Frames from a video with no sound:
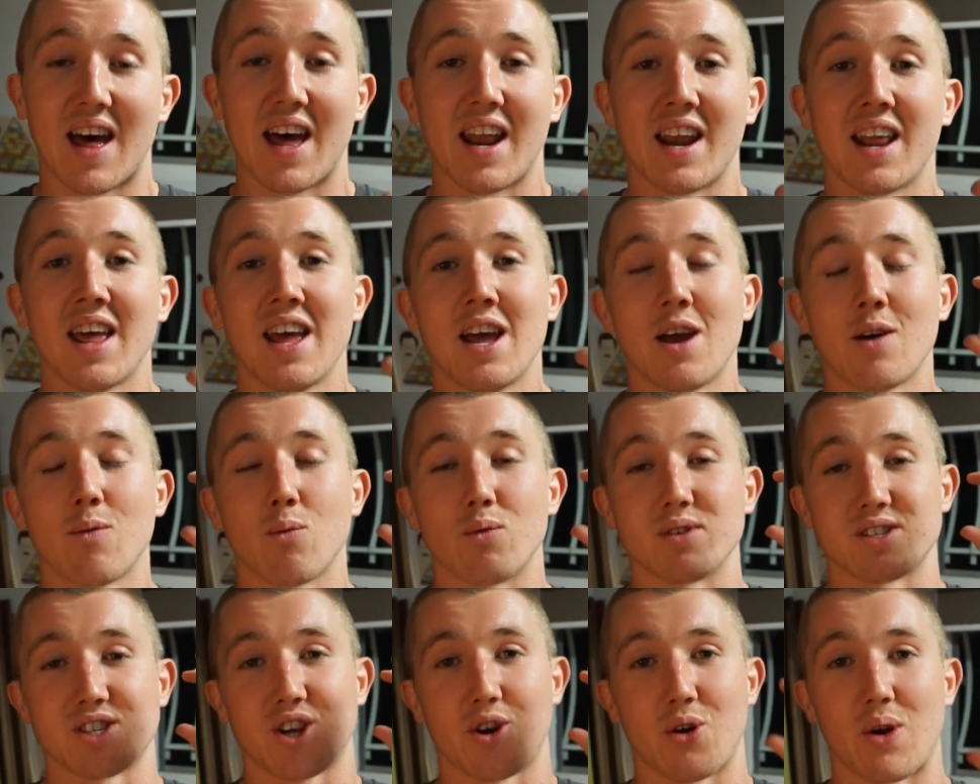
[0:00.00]
that
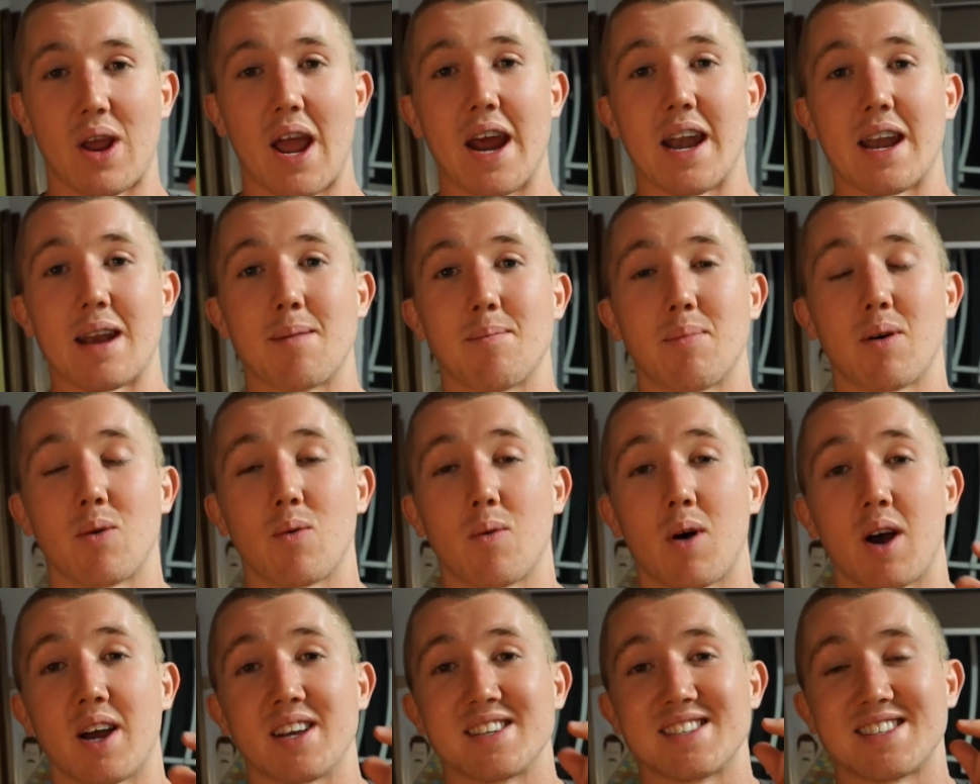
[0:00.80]
was created
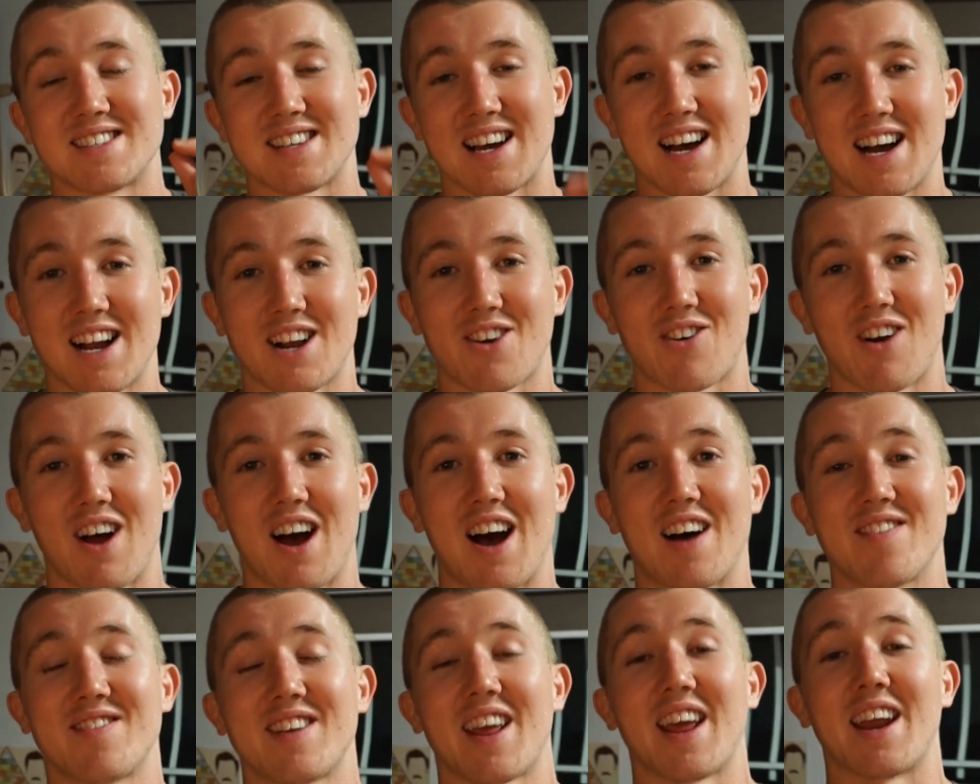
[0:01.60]
by
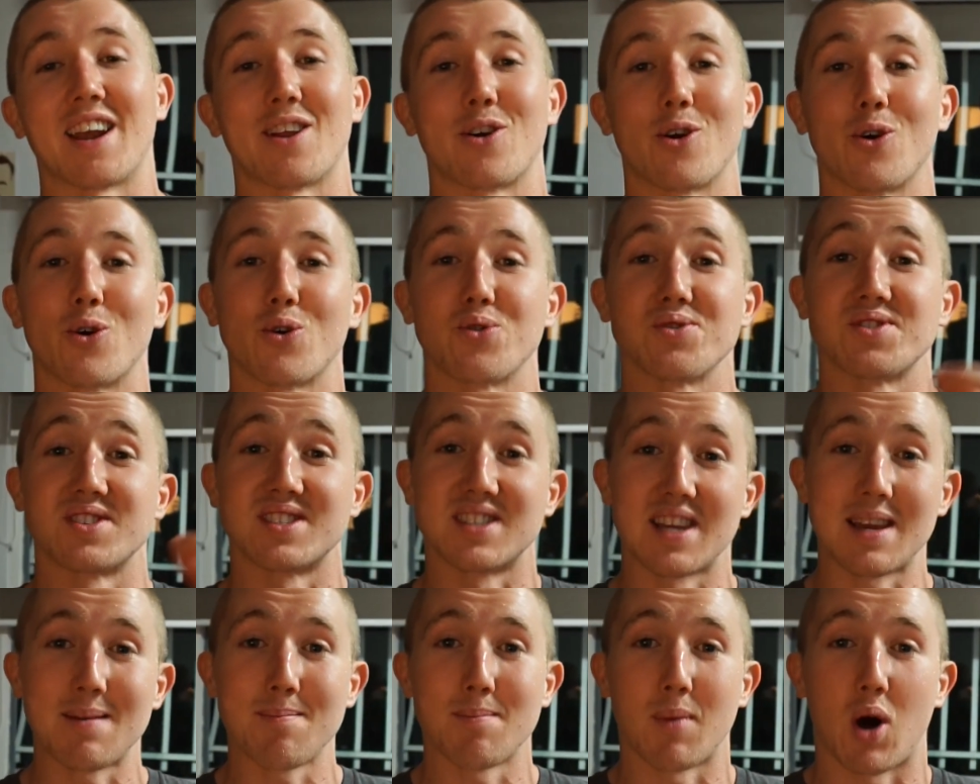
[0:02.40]
StarCraft and Google's
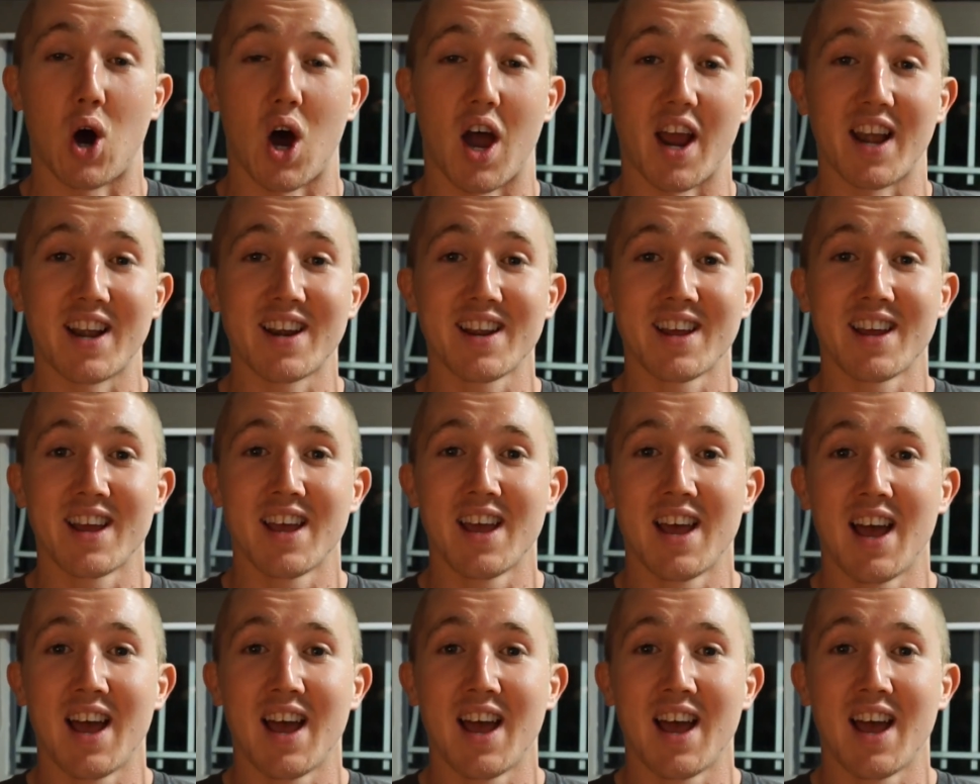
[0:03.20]
DeepMind